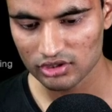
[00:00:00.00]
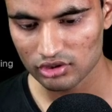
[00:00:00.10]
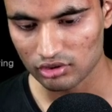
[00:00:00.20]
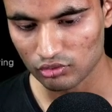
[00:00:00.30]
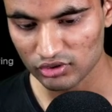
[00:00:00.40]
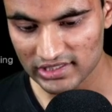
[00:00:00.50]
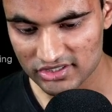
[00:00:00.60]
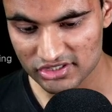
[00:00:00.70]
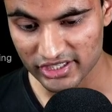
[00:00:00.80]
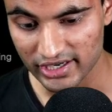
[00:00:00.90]
Only the
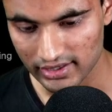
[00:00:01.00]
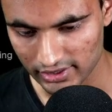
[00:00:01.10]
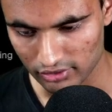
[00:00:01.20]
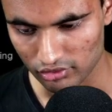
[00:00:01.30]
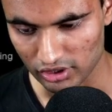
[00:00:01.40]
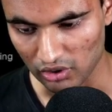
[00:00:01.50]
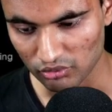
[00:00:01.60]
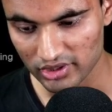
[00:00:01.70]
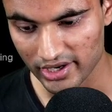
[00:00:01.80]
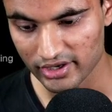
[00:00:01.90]
shared layout down
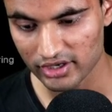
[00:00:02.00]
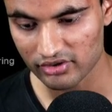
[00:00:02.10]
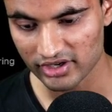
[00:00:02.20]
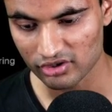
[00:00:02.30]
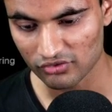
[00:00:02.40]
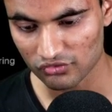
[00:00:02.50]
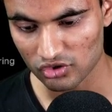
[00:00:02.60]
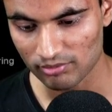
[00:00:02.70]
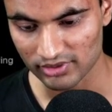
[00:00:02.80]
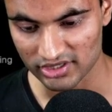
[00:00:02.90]
the render tree of
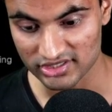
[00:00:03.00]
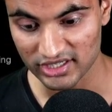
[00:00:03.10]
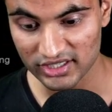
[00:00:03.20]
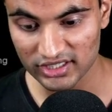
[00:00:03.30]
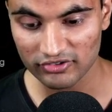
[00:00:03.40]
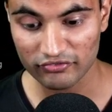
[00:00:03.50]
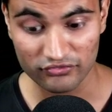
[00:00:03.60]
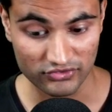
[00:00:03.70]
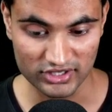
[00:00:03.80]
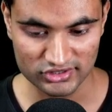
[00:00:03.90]
components until the
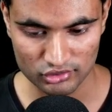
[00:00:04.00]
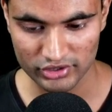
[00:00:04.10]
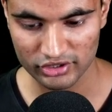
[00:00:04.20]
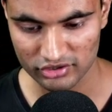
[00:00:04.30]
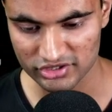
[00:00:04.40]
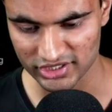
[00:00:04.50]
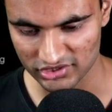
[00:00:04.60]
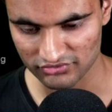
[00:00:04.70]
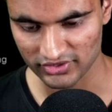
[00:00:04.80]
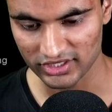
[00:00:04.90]
first
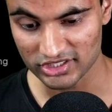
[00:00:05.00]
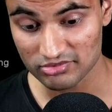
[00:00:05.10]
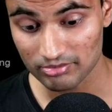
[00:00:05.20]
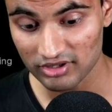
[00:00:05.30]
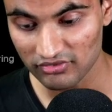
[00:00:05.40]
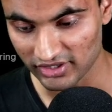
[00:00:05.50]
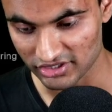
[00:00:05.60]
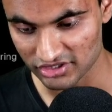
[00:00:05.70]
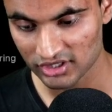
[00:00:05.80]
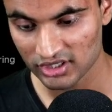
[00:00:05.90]
loading.js file is
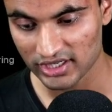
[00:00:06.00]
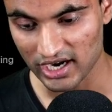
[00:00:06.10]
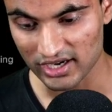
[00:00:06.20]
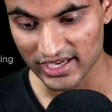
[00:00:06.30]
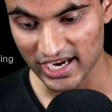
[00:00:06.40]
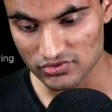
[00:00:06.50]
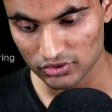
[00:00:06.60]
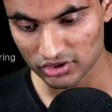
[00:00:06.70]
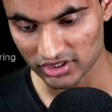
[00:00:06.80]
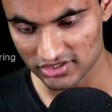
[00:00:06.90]
prefetched and cached for
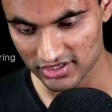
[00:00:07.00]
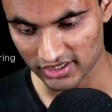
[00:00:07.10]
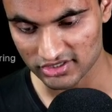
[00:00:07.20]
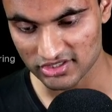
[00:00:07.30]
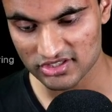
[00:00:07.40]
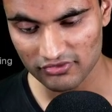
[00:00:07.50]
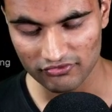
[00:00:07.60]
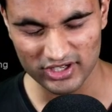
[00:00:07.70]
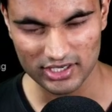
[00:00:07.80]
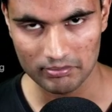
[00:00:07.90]
30 seconds. This is a
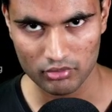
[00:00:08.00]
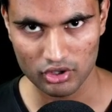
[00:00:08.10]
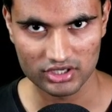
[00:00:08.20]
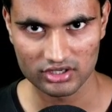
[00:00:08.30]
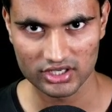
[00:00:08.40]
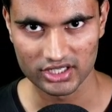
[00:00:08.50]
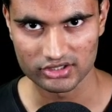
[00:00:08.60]
very important line.